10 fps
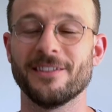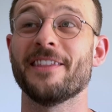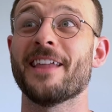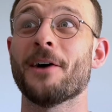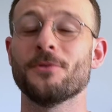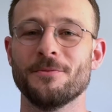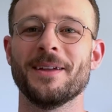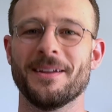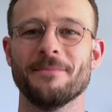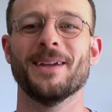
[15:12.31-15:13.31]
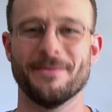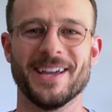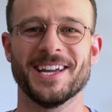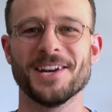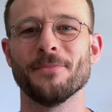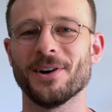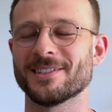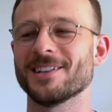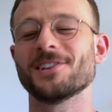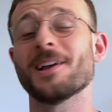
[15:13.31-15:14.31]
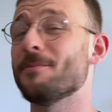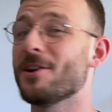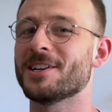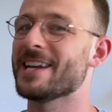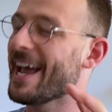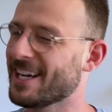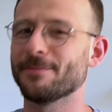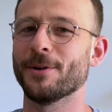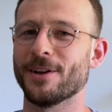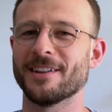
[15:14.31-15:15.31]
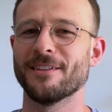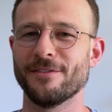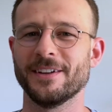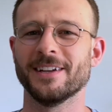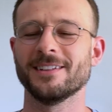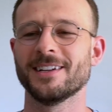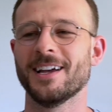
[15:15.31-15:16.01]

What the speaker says: then that would be me being an imposter, because I'm not an expert in the field,